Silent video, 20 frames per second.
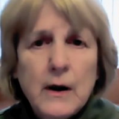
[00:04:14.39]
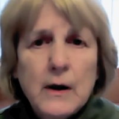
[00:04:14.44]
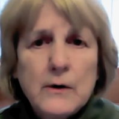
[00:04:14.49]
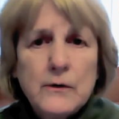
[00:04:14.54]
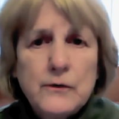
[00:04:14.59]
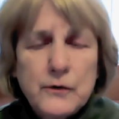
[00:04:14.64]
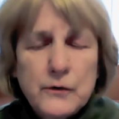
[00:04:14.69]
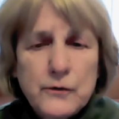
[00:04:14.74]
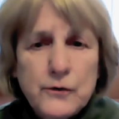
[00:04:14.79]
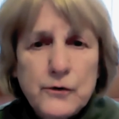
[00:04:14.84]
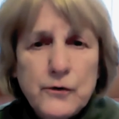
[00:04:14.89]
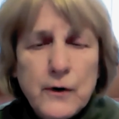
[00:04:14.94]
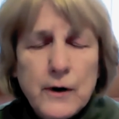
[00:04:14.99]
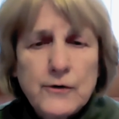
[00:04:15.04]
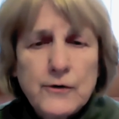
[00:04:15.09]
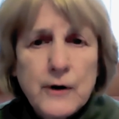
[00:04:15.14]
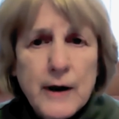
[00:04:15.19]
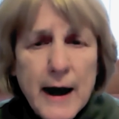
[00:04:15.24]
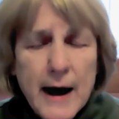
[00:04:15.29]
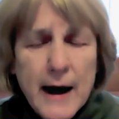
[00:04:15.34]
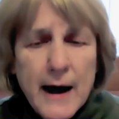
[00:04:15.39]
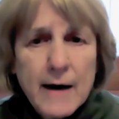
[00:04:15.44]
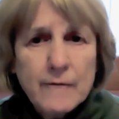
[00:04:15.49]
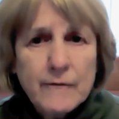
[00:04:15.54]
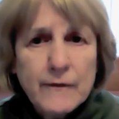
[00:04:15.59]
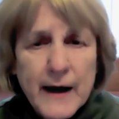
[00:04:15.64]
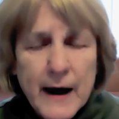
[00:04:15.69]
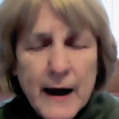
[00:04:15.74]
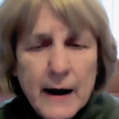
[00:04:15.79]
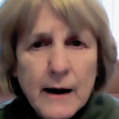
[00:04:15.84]
to
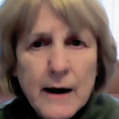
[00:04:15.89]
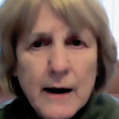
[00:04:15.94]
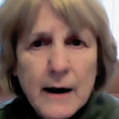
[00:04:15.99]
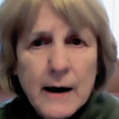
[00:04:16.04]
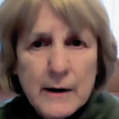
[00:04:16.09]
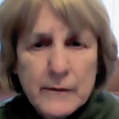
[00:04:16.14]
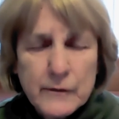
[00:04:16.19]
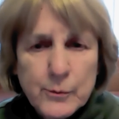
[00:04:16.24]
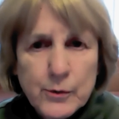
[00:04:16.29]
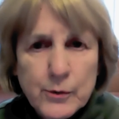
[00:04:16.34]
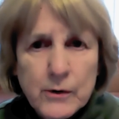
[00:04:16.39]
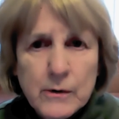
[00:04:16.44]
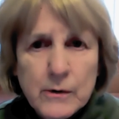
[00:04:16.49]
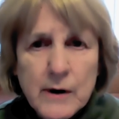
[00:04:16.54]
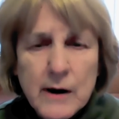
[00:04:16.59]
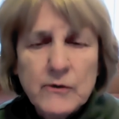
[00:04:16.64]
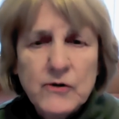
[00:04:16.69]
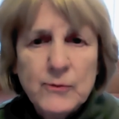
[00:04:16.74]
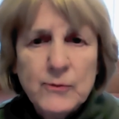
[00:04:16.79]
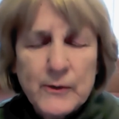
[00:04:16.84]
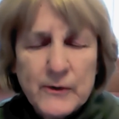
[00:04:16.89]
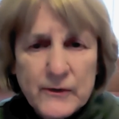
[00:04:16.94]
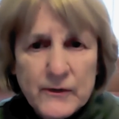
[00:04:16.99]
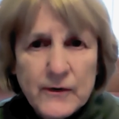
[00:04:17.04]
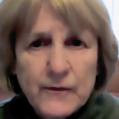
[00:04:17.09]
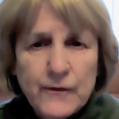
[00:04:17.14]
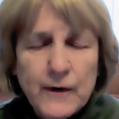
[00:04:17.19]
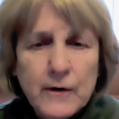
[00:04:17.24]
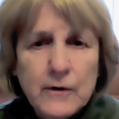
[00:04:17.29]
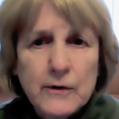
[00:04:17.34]
have that kind of a program
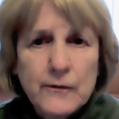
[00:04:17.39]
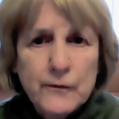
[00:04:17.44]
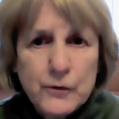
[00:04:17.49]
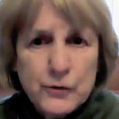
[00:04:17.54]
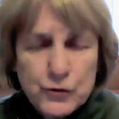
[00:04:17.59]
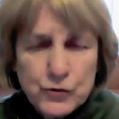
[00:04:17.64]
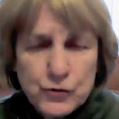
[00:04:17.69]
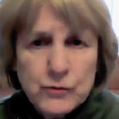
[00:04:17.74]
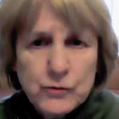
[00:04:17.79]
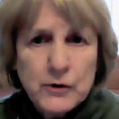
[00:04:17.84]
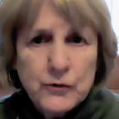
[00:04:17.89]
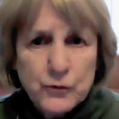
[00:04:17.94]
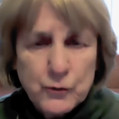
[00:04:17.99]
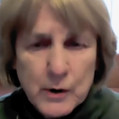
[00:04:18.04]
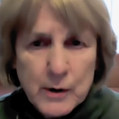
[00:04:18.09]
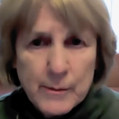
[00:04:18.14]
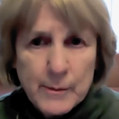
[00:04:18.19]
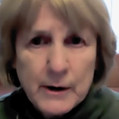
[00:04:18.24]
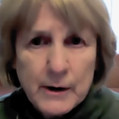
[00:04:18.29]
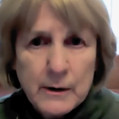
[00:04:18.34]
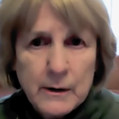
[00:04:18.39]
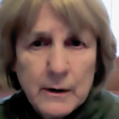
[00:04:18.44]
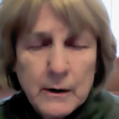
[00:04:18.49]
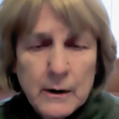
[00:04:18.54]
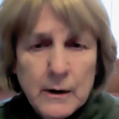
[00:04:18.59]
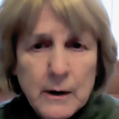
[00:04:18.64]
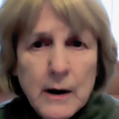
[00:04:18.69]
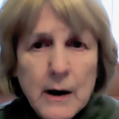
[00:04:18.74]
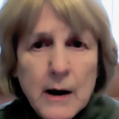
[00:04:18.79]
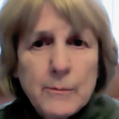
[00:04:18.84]
specifically for Jewish women,
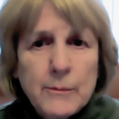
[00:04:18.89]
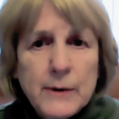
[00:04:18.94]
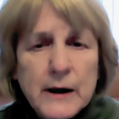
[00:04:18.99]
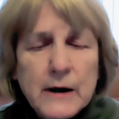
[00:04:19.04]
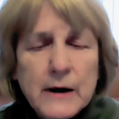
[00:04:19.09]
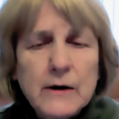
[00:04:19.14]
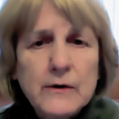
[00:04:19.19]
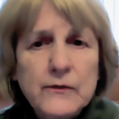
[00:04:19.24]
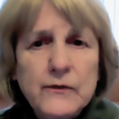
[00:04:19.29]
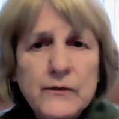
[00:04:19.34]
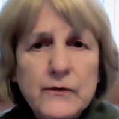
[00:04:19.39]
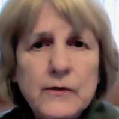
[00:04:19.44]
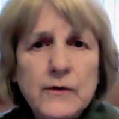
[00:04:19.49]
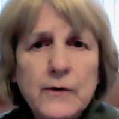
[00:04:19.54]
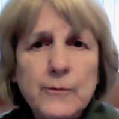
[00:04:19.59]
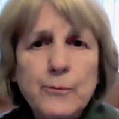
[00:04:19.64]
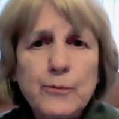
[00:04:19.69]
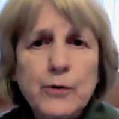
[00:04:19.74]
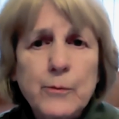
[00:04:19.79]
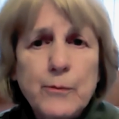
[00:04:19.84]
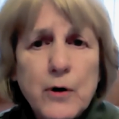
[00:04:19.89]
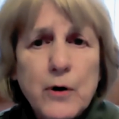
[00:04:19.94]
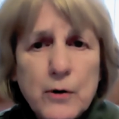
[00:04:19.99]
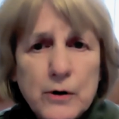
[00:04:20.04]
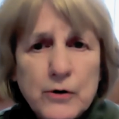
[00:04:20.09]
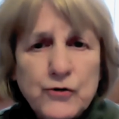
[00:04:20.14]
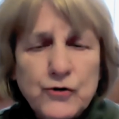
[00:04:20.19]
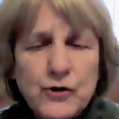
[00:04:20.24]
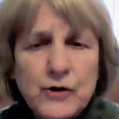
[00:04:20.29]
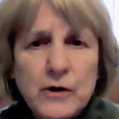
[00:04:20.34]
because the
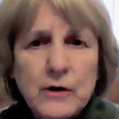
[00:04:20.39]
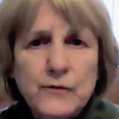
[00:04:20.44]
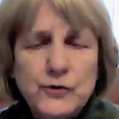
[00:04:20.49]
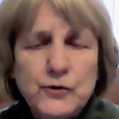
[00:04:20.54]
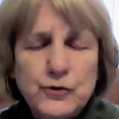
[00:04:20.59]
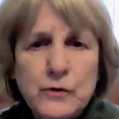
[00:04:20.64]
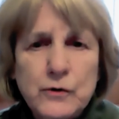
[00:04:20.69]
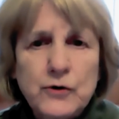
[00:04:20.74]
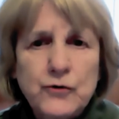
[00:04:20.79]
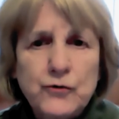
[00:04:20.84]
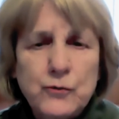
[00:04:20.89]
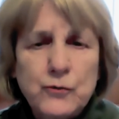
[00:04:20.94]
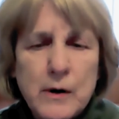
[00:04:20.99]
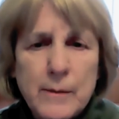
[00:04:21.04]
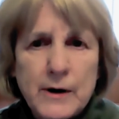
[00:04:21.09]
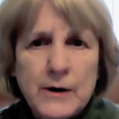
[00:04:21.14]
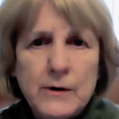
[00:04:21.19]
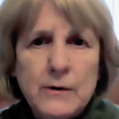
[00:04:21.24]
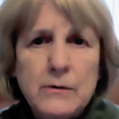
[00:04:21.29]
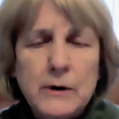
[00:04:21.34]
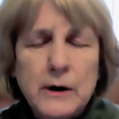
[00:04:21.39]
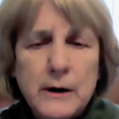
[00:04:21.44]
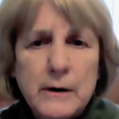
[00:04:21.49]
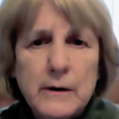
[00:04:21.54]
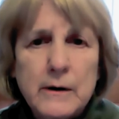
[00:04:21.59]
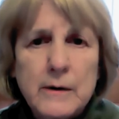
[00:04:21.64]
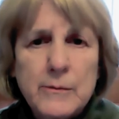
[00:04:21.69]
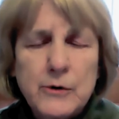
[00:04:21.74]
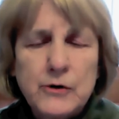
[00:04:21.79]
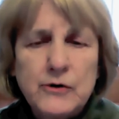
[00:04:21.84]
proportion of Jewish women who
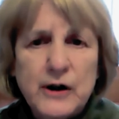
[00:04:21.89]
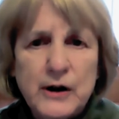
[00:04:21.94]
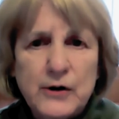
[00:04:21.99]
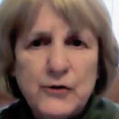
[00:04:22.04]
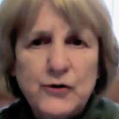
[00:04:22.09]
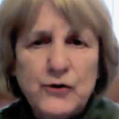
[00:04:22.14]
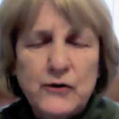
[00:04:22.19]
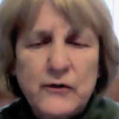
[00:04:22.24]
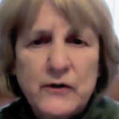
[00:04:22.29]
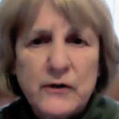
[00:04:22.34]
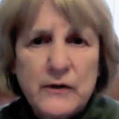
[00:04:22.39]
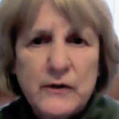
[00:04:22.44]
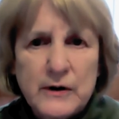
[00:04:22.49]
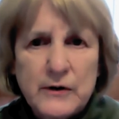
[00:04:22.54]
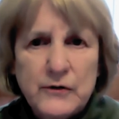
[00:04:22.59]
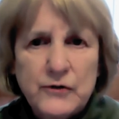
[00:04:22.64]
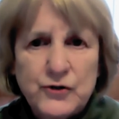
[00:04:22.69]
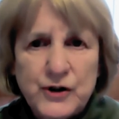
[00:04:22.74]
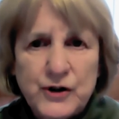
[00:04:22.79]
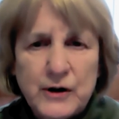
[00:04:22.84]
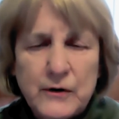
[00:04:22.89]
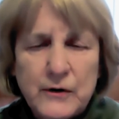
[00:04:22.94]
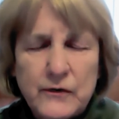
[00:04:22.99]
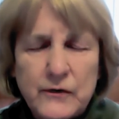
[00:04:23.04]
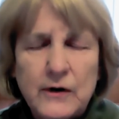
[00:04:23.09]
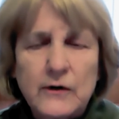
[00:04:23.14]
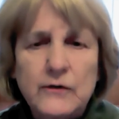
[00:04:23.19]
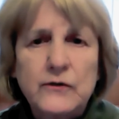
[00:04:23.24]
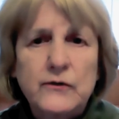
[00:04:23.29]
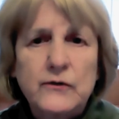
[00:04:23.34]
carry mutations in these genes
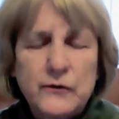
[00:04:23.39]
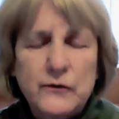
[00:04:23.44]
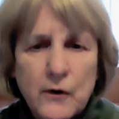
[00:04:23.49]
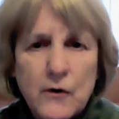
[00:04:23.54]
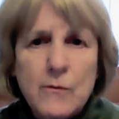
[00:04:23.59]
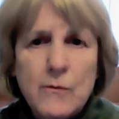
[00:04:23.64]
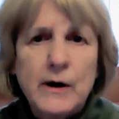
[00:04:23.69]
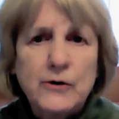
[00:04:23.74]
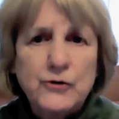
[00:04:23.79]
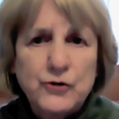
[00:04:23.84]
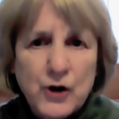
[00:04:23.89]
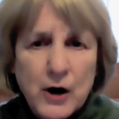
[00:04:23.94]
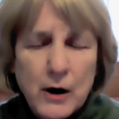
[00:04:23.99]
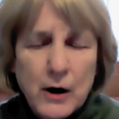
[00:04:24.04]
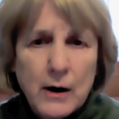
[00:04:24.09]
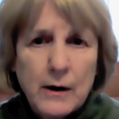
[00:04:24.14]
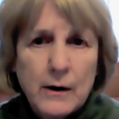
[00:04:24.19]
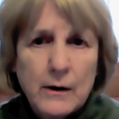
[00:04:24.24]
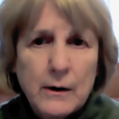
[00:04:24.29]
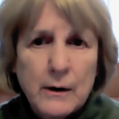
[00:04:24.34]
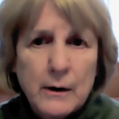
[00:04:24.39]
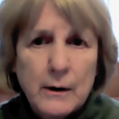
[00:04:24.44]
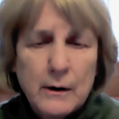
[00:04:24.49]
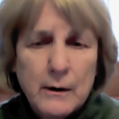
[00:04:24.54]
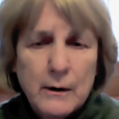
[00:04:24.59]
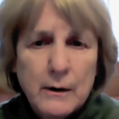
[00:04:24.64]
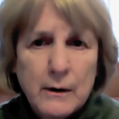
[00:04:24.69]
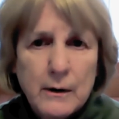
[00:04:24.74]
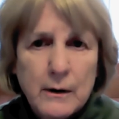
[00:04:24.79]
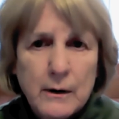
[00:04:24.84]
is so much higher
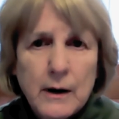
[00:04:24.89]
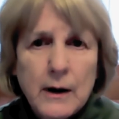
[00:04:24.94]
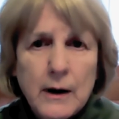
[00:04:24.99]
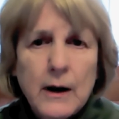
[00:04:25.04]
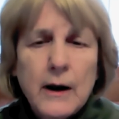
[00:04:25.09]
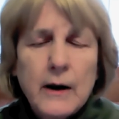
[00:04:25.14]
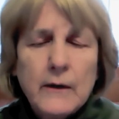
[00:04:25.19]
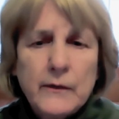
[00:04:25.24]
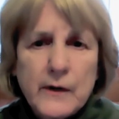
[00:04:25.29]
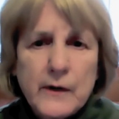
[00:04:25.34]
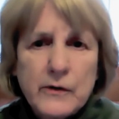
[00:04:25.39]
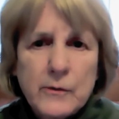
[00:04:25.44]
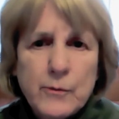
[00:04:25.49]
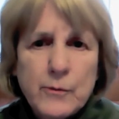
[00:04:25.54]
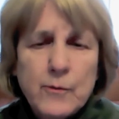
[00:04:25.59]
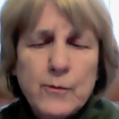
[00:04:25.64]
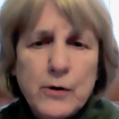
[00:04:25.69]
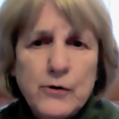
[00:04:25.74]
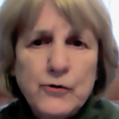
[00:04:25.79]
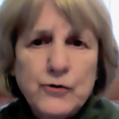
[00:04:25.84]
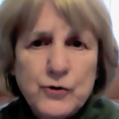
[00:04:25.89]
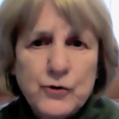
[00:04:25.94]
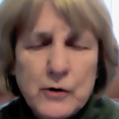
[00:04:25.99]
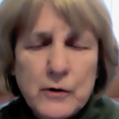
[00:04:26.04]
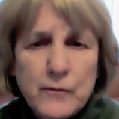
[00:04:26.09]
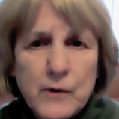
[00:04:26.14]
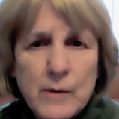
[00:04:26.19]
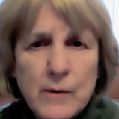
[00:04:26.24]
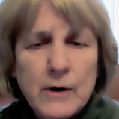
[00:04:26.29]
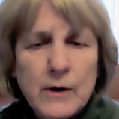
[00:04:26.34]
than the proportion
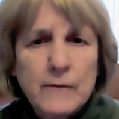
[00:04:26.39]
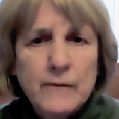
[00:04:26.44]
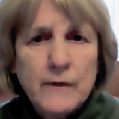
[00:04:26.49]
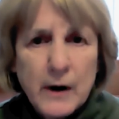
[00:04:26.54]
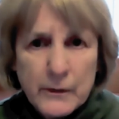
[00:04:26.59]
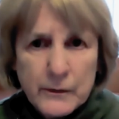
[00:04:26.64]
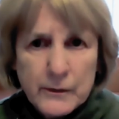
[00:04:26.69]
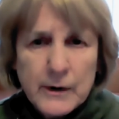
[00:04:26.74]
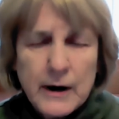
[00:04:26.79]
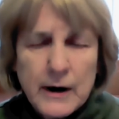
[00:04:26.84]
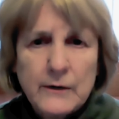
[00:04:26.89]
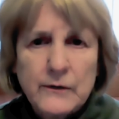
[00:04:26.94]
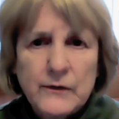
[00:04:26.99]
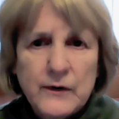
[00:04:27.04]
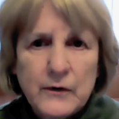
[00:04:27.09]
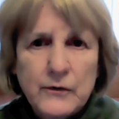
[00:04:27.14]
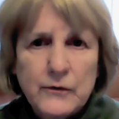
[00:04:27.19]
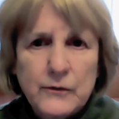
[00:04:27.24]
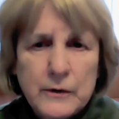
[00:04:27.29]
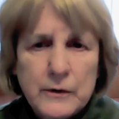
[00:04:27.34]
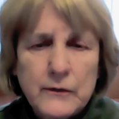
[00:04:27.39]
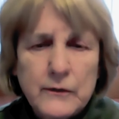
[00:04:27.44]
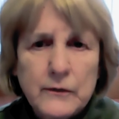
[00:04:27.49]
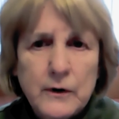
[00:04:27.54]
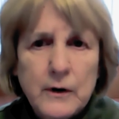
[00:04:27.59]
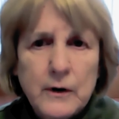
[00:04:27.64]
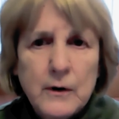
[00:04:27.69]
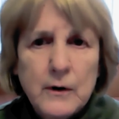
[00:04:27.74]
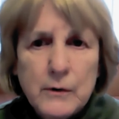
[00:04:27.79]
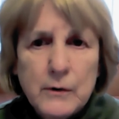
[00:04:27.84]
of women of other ancestries
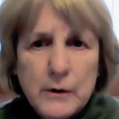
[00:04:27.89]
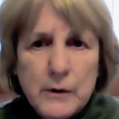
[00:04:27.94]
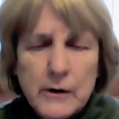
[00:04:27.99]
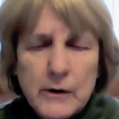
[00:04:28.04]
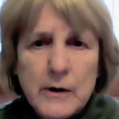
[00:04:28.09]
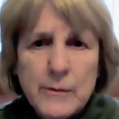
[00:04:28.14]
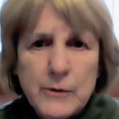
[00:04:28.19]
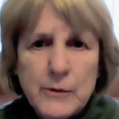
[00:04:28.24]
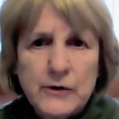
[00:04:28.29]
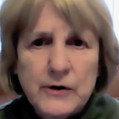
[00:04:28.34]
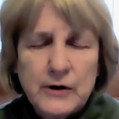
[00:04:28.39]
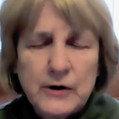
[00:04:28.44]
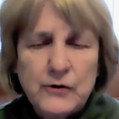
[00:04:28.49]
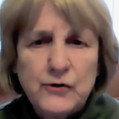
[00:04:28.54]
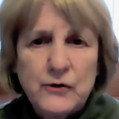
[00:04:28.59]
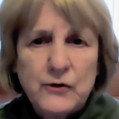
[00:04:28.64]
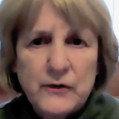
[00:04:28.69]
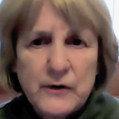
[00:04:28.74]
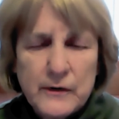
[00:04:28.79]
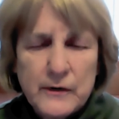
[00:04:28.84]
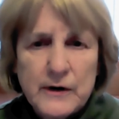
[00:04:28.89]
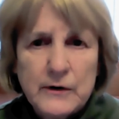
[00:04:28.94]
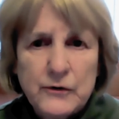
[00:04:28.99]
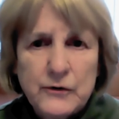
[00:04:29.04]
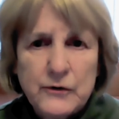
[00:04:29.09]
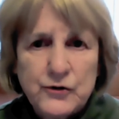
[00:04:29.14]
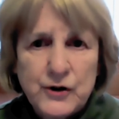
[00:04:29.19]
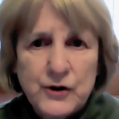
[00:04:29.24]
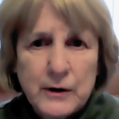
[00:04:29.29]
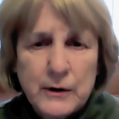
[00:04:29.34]
who carry mutations in these
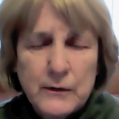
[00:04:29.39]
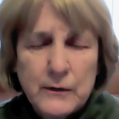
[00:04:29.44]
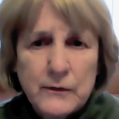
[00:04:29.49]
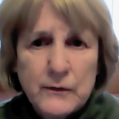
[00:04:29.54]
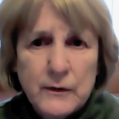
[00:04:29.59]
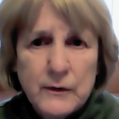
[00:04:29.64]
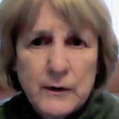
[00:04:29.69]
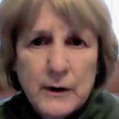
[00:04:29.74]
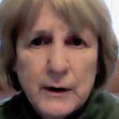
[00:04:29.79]
genes.